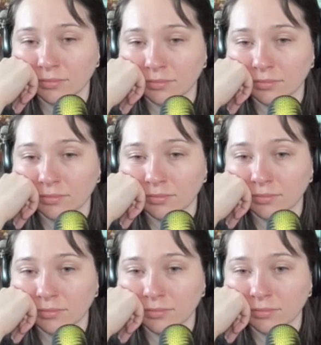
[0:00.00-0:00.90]

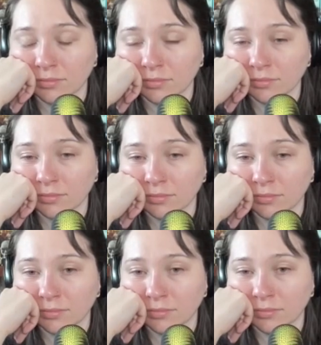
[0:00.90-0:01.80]

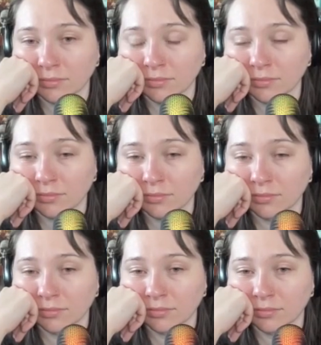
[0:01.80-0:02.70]

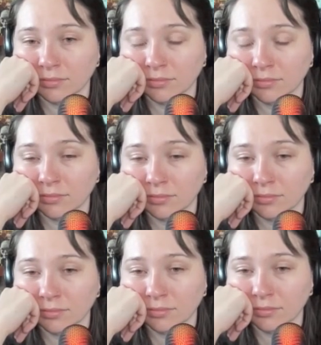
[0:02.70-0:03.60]

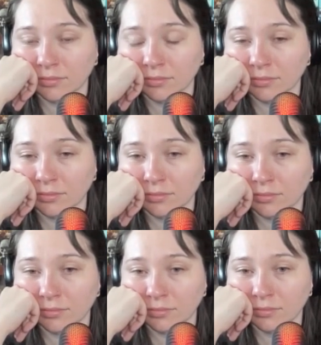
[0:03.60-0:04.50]

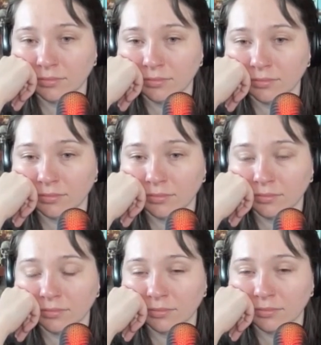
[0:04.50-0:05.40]

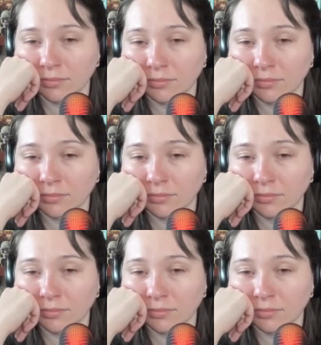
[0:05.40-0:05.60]
[no speech]